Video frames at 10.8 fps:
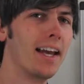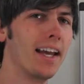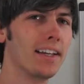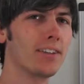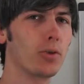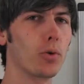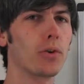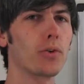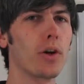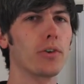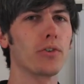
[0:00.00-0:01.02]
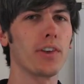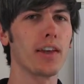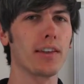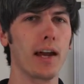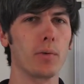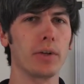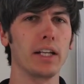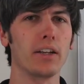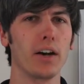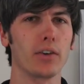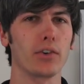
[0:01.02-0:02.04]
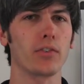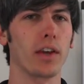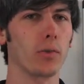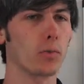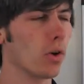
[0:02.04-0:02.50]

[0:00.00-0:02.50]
And in order to understand that, we need to understand